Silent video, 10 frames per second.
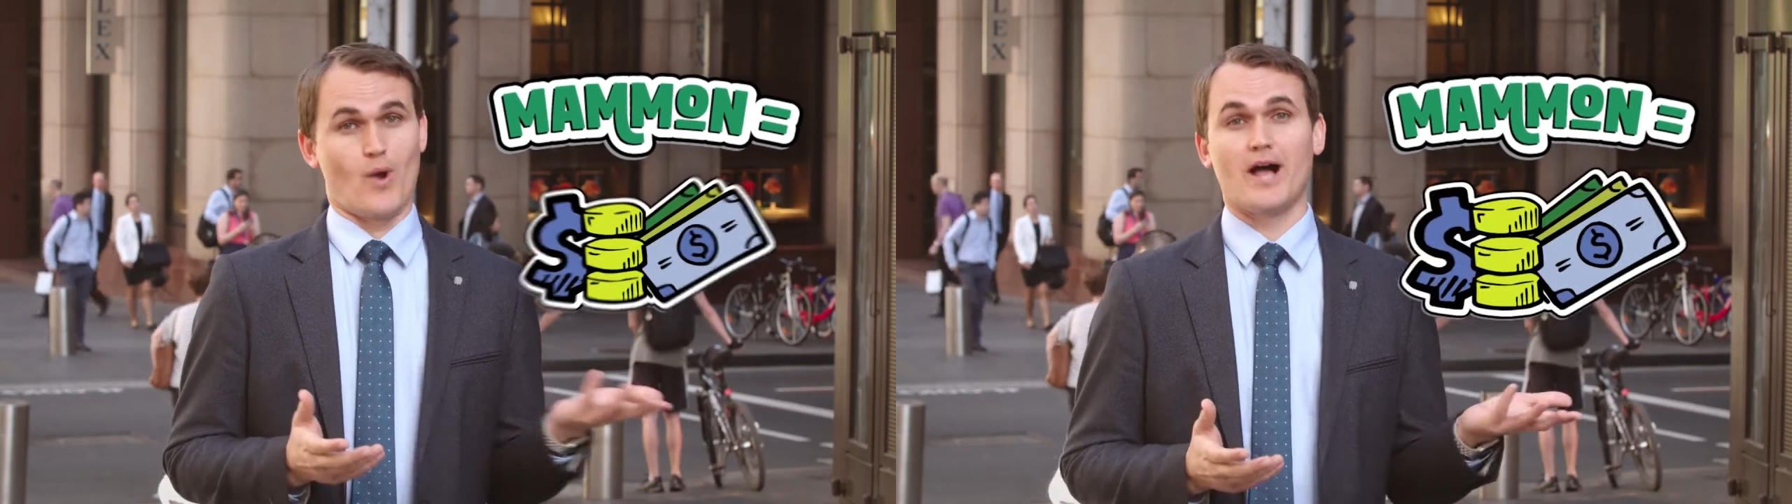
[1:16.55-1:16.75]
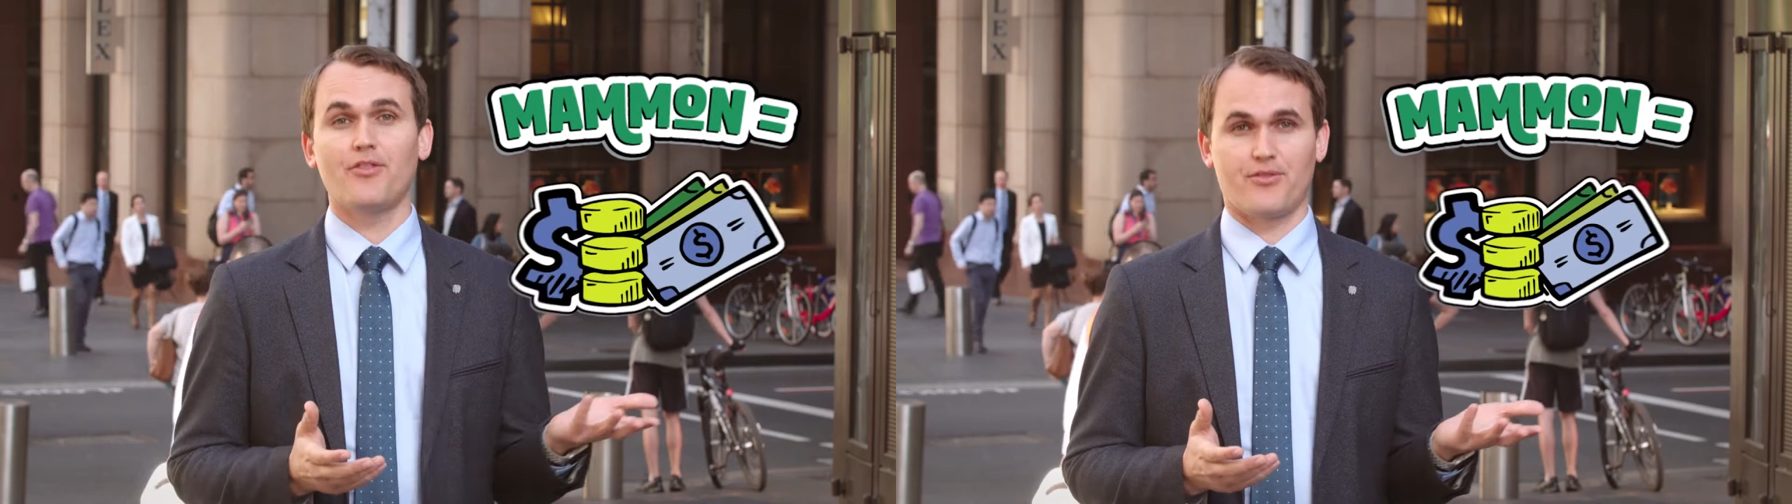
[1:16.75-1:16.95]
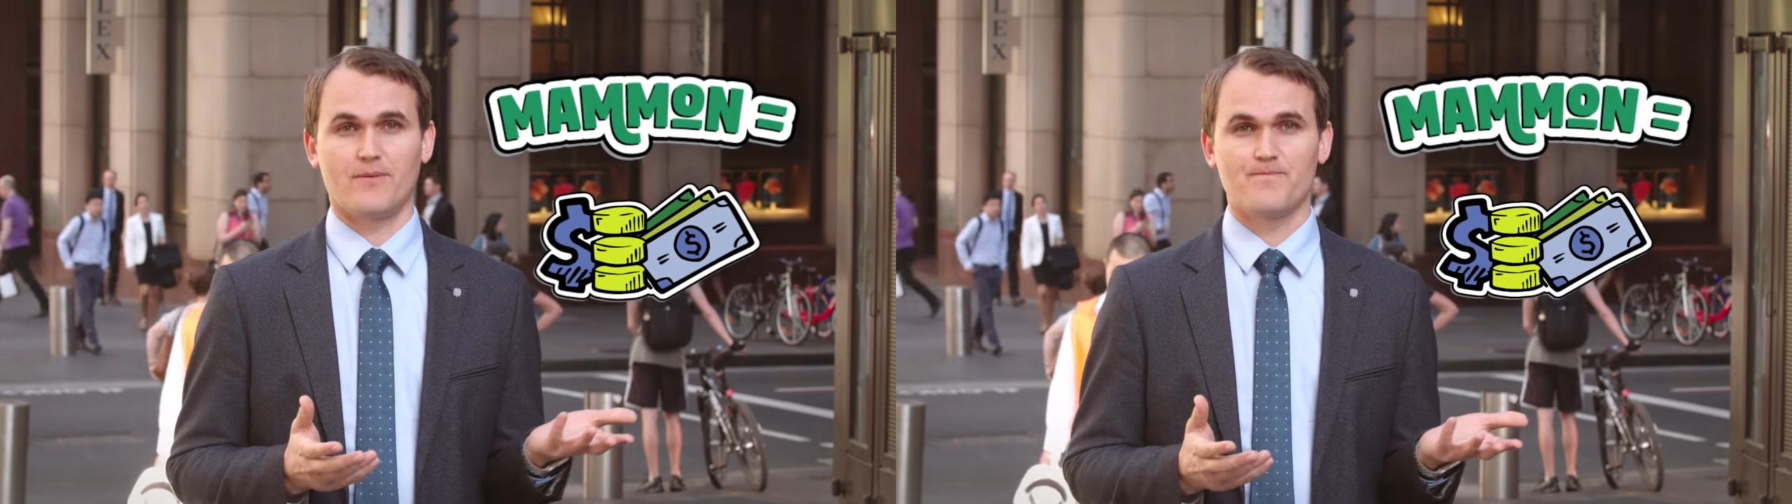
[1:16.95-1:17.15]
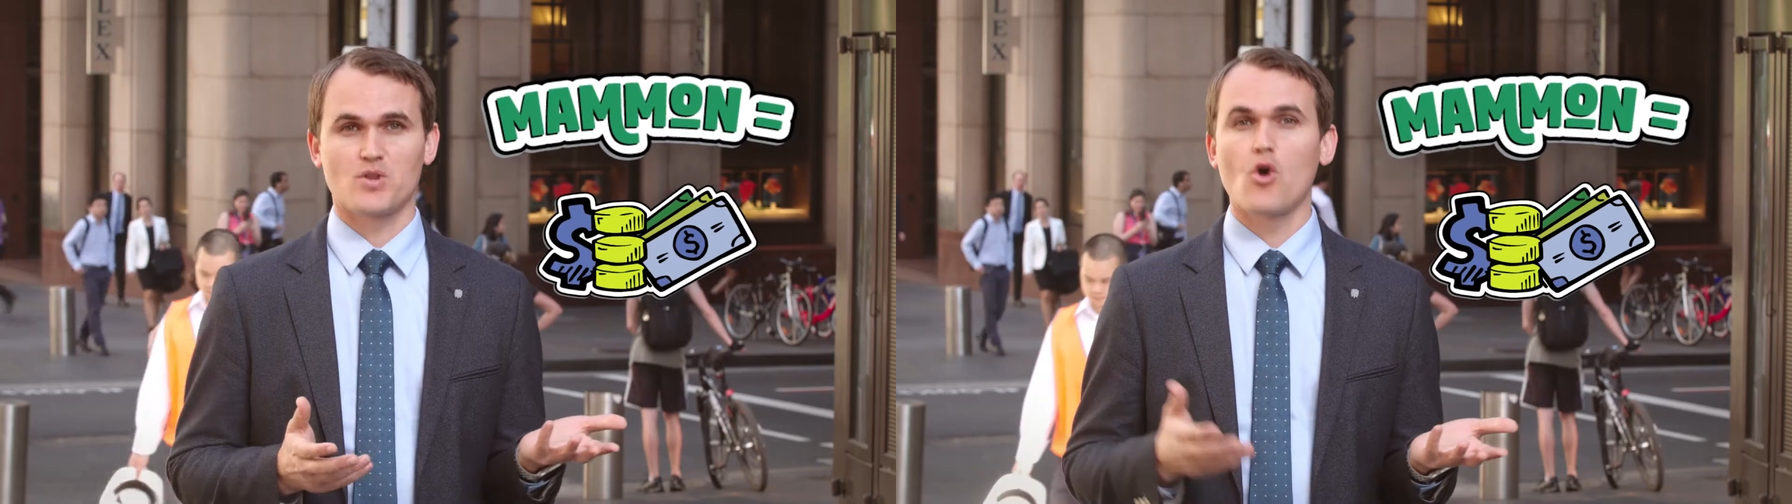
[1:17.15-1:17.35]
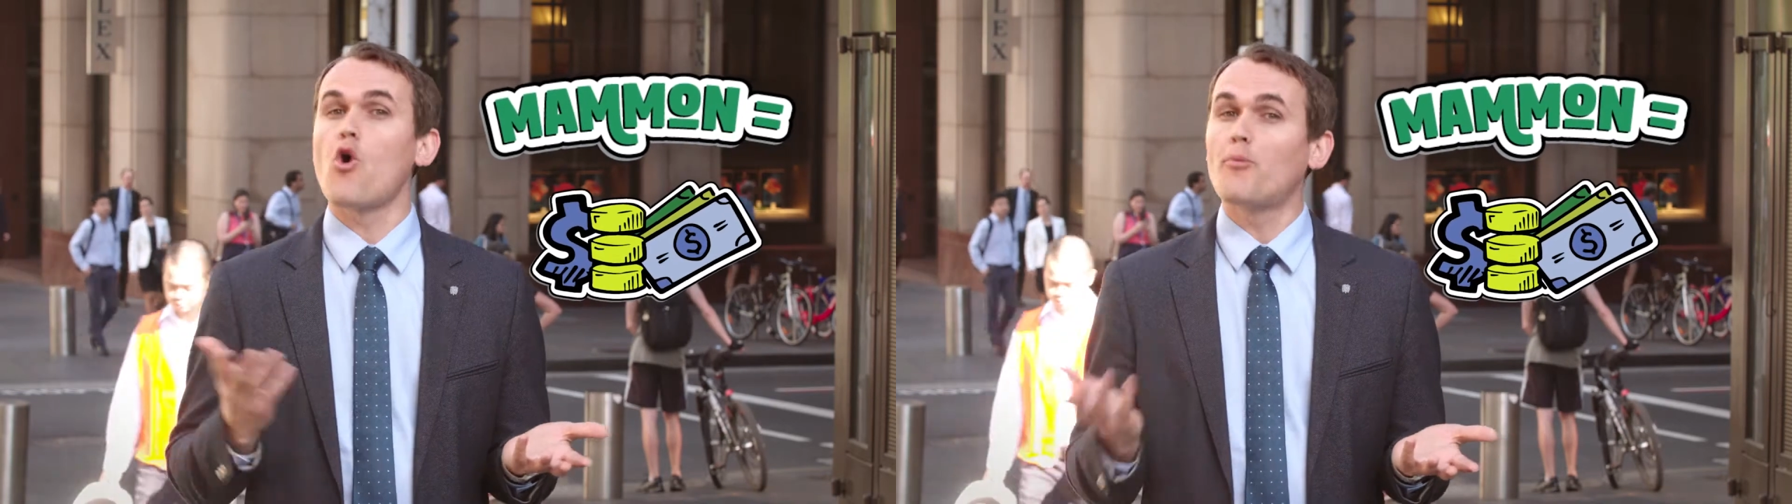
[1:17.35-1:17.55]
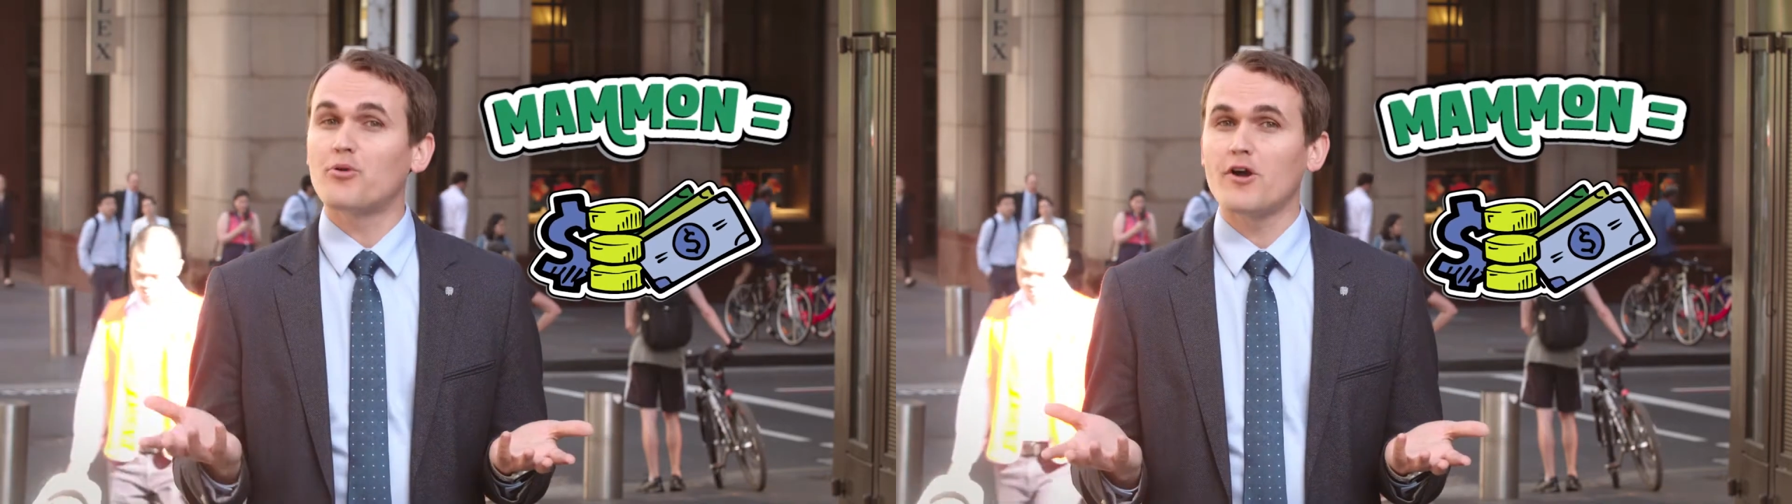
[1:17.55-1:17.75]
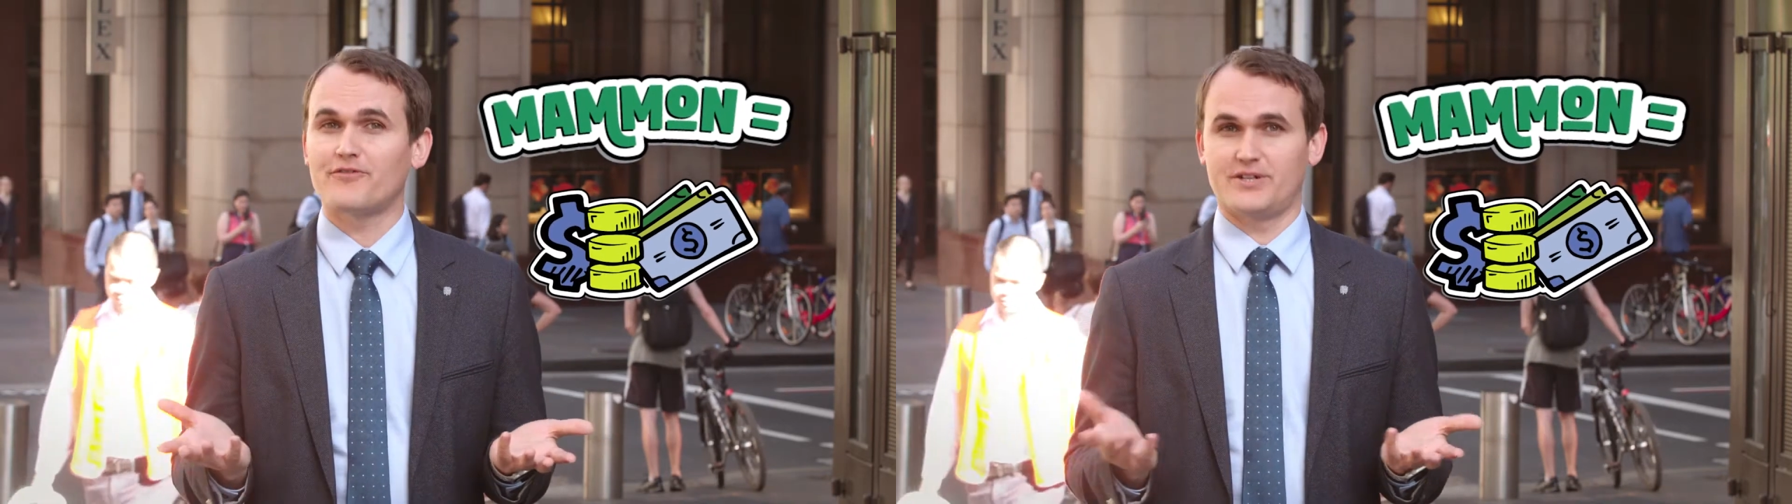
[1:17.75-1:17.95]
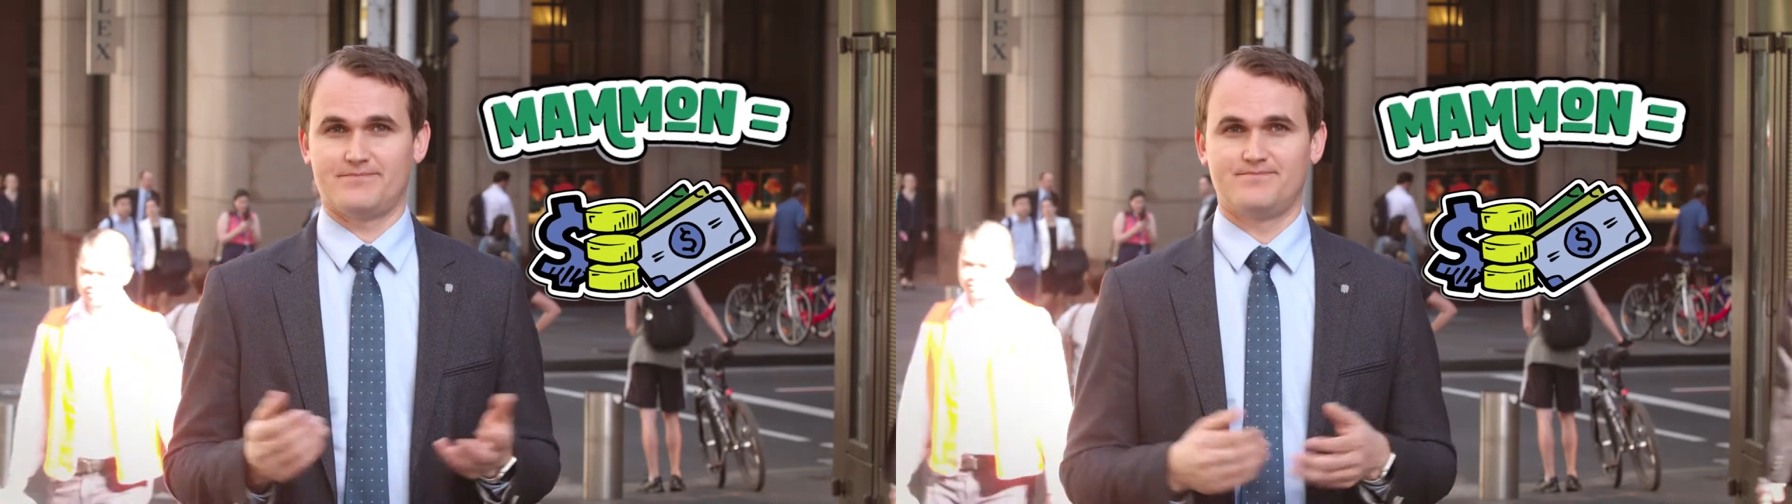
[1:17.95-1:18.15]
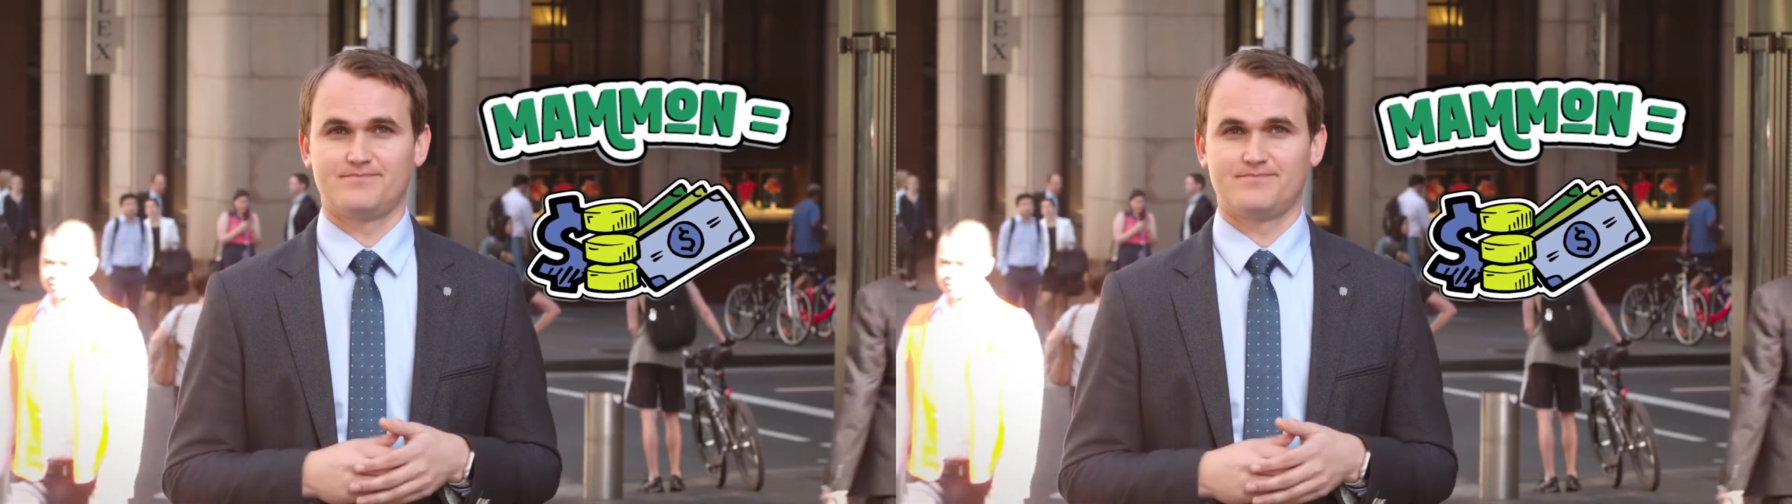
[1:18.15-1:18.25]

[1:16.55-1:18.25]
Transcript: wealth or profit.